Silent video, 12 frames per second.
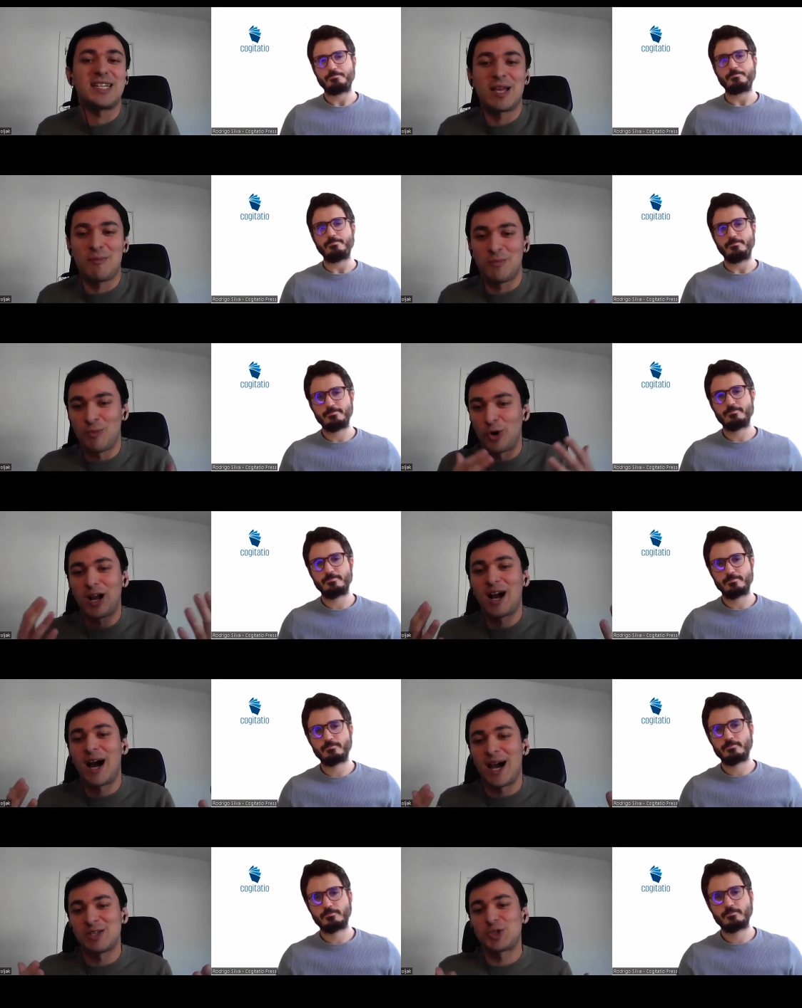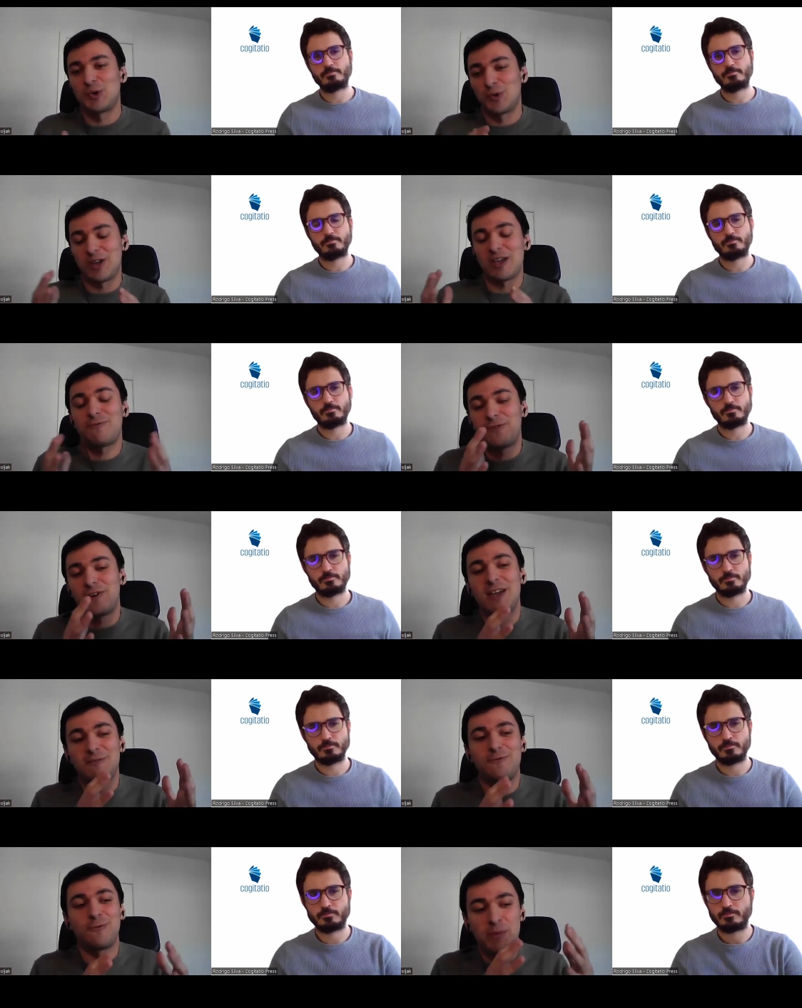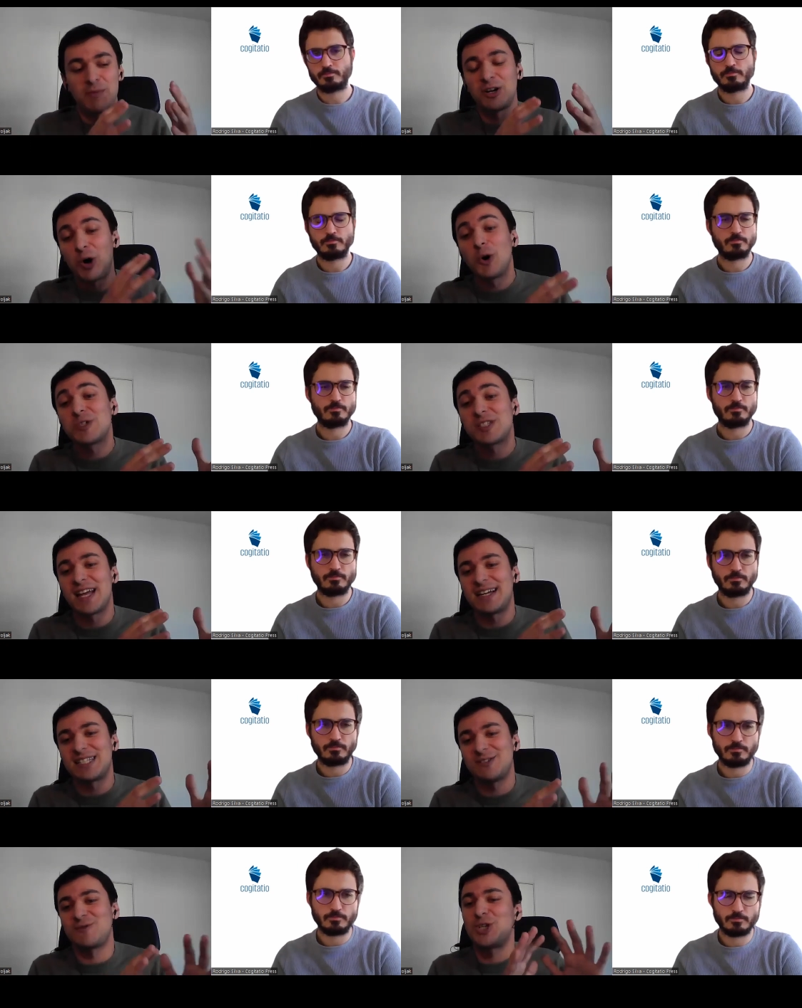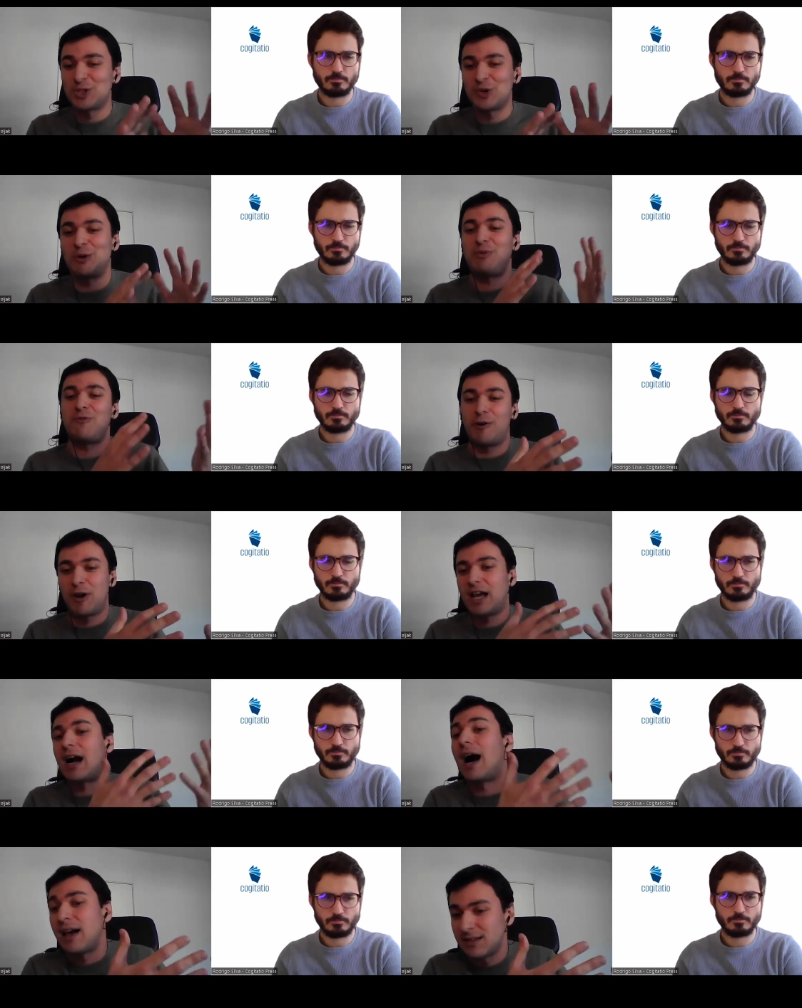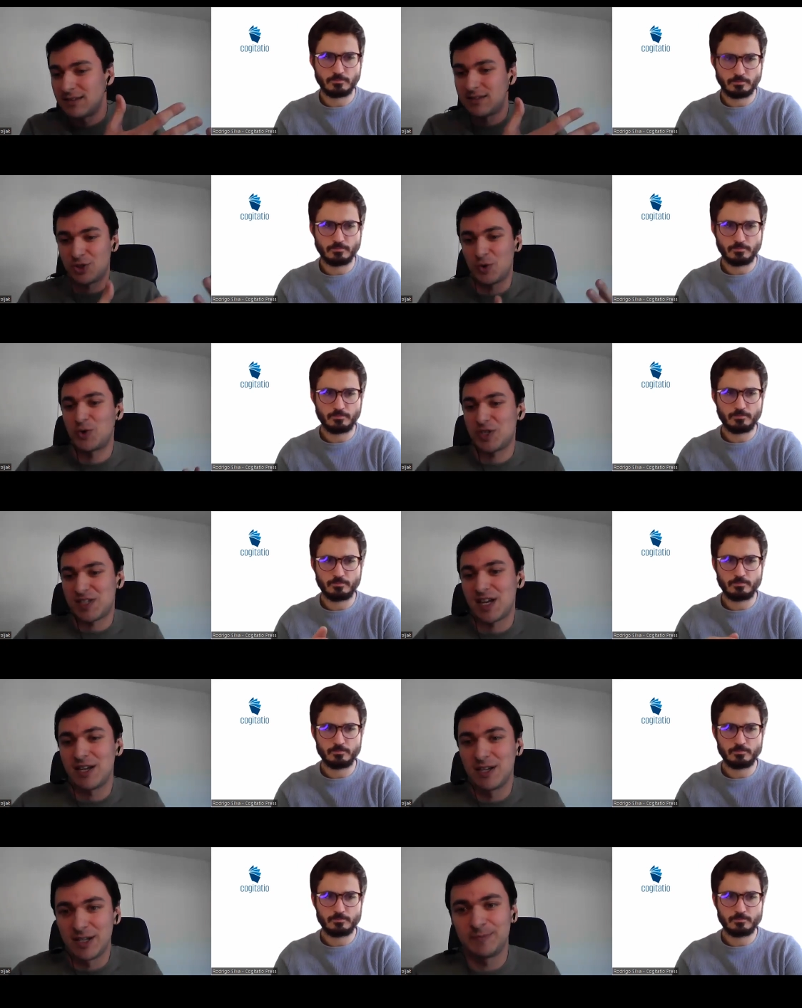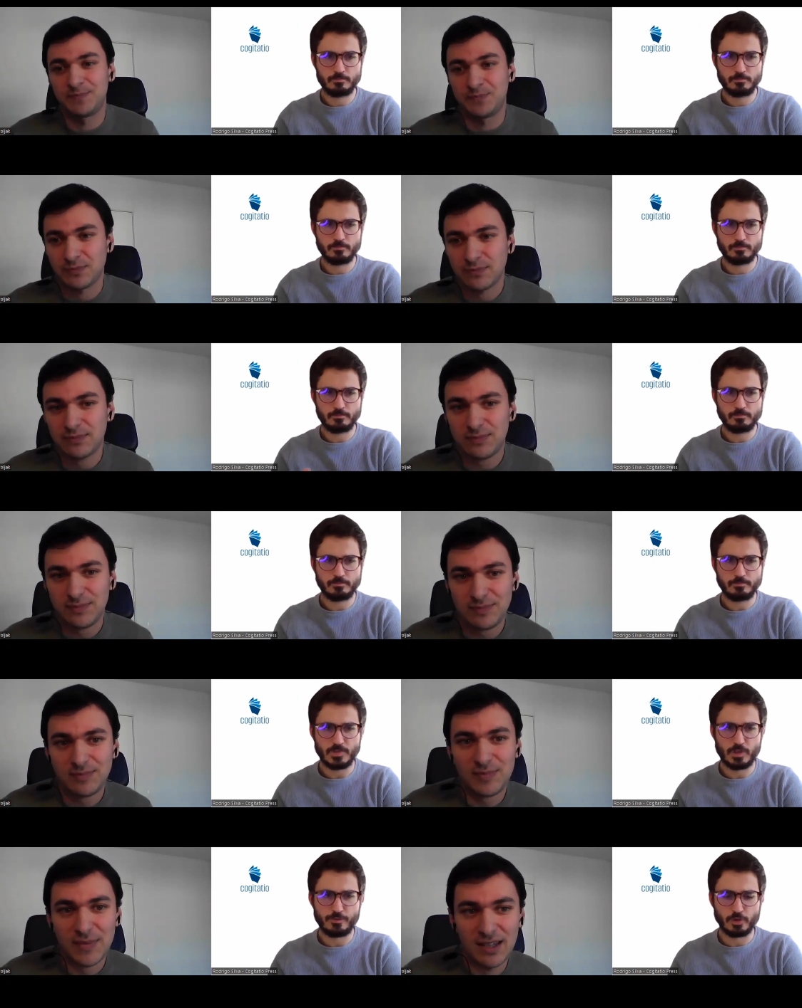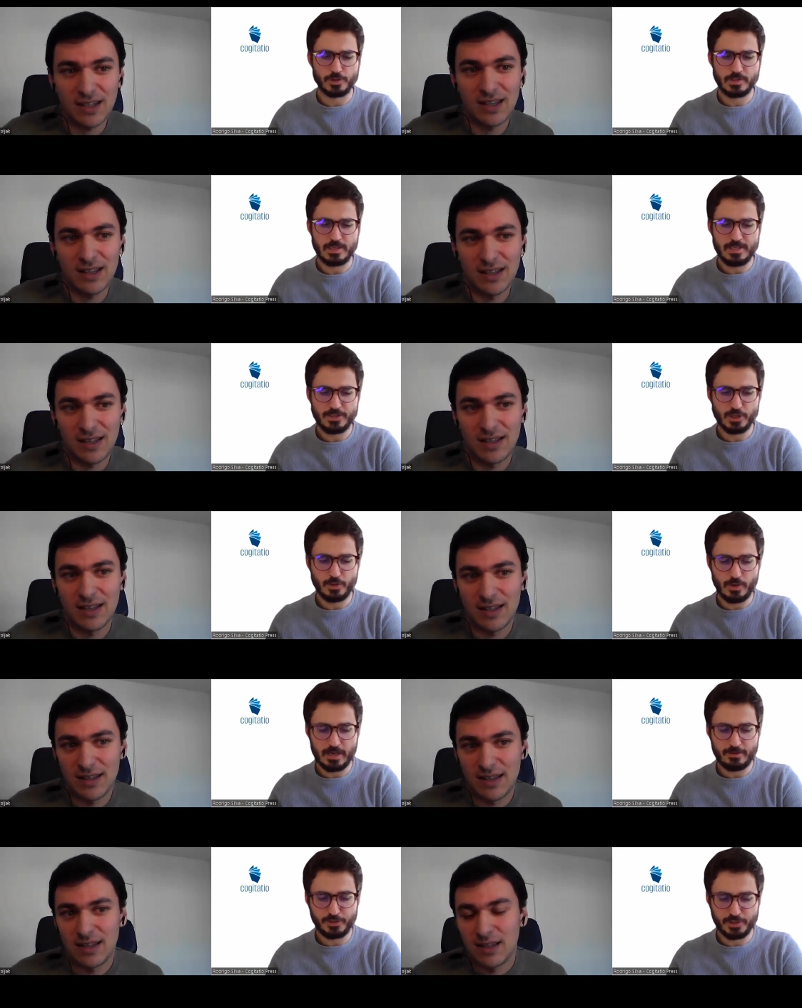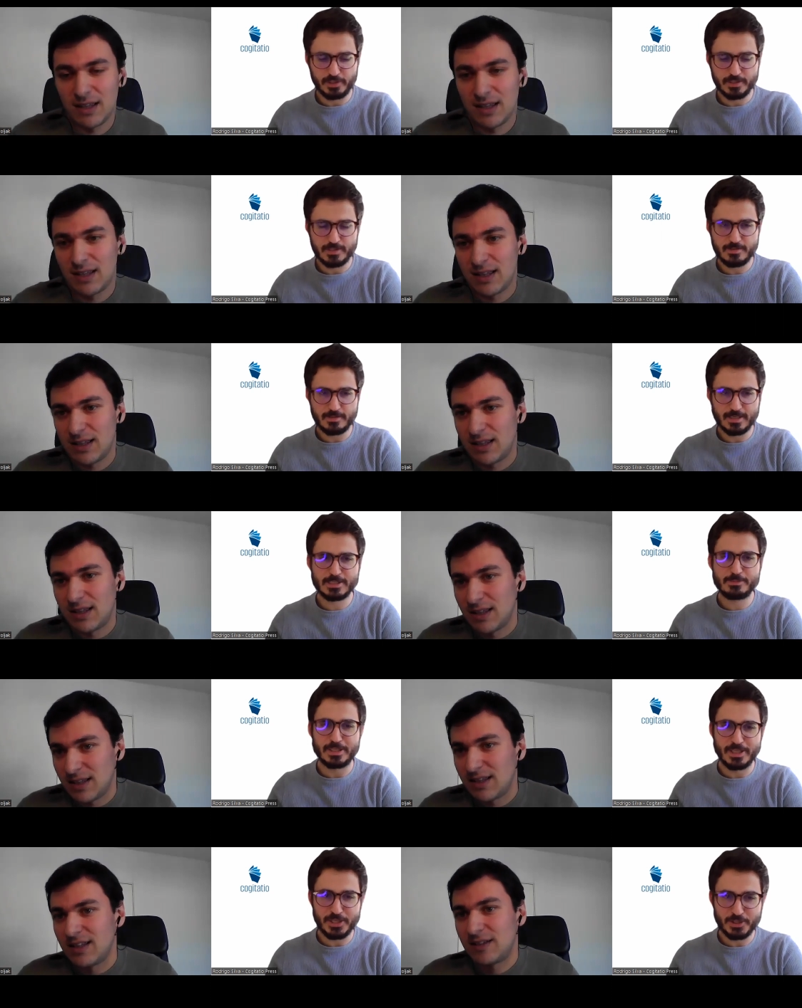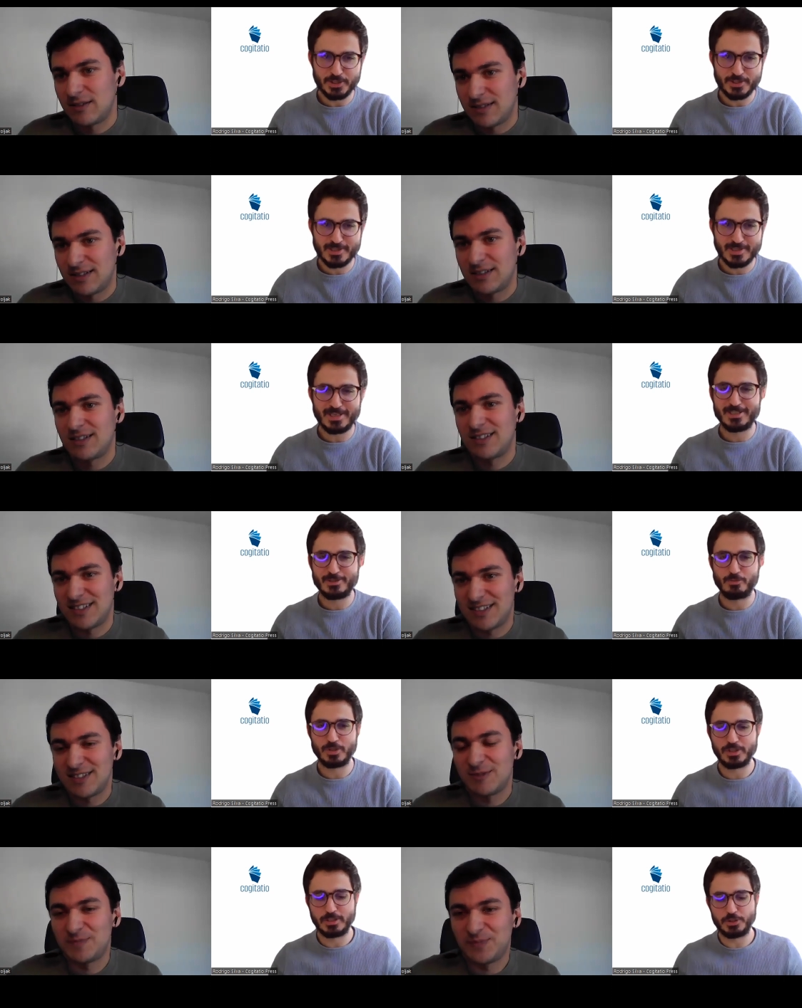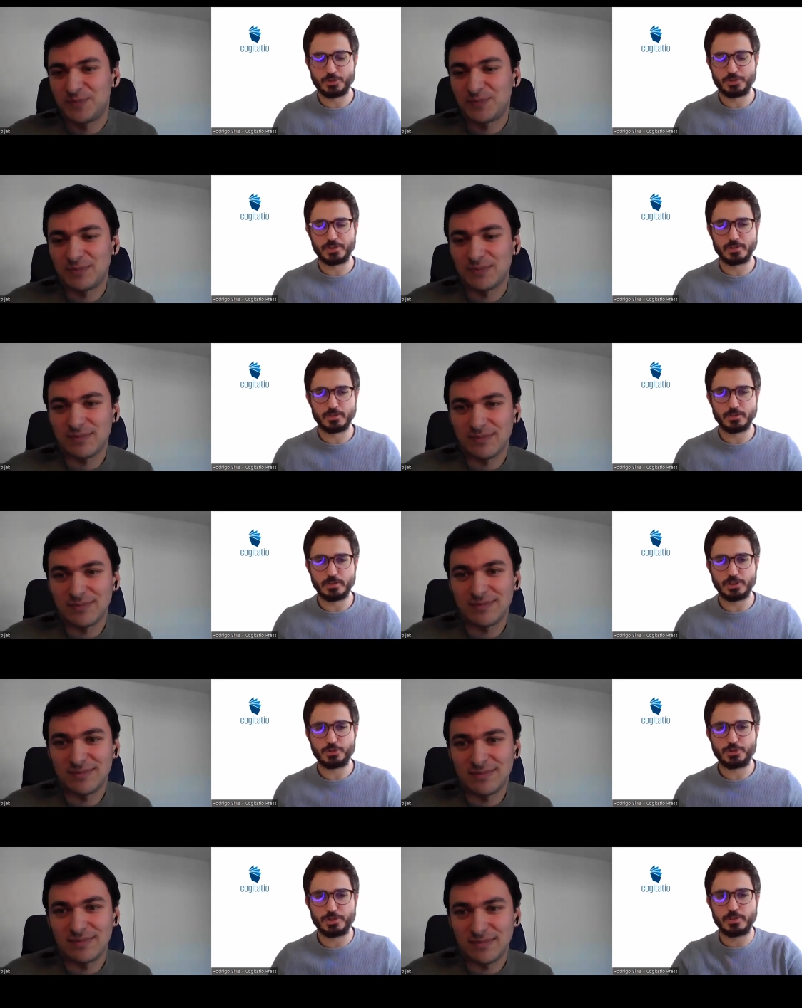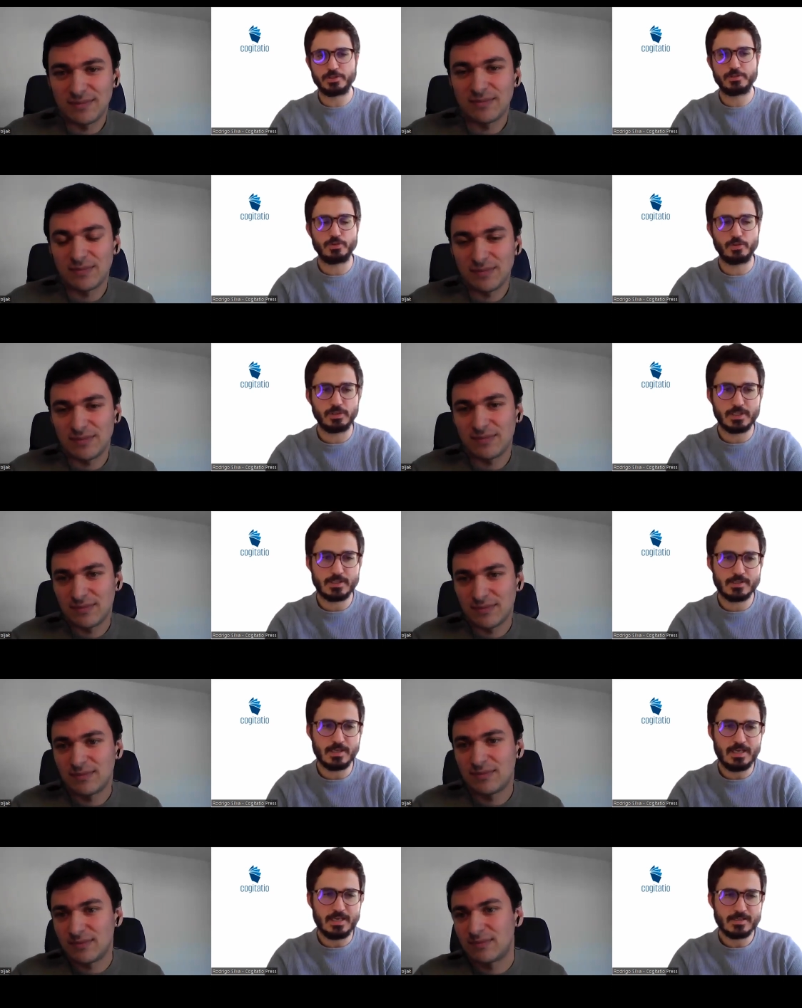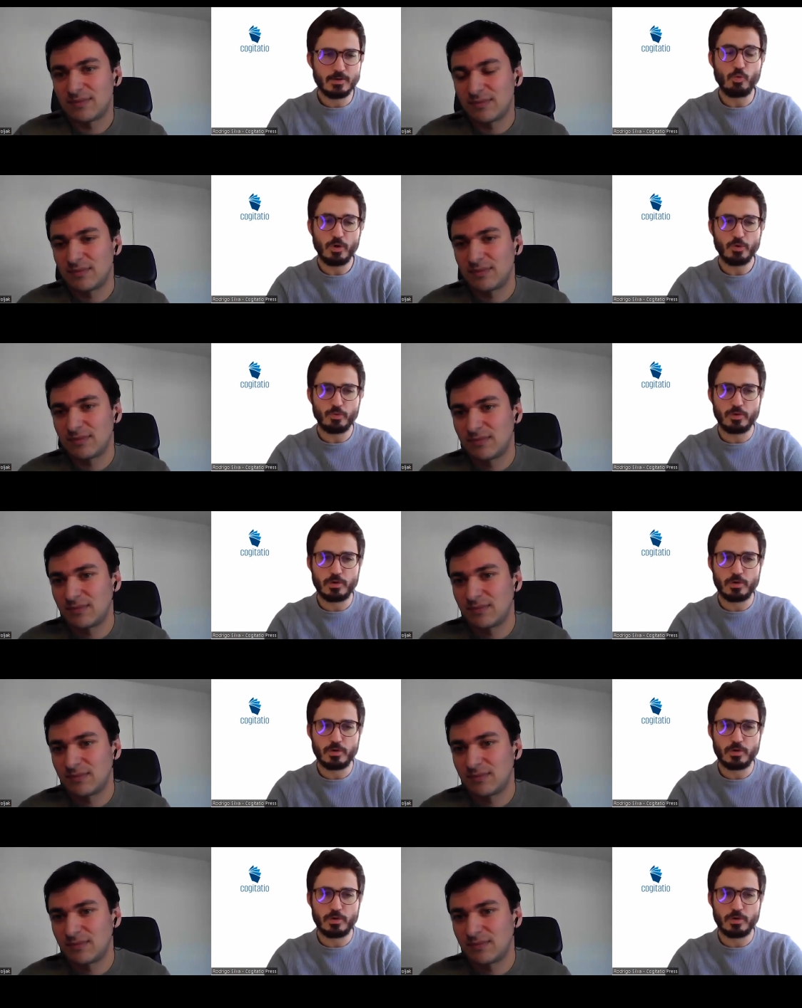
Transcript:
Speaker 1: see them more kind so if if women goes negative she's going to be very kind so to say
Speaker 2: of course so after these expectations and what the literature literature told us so what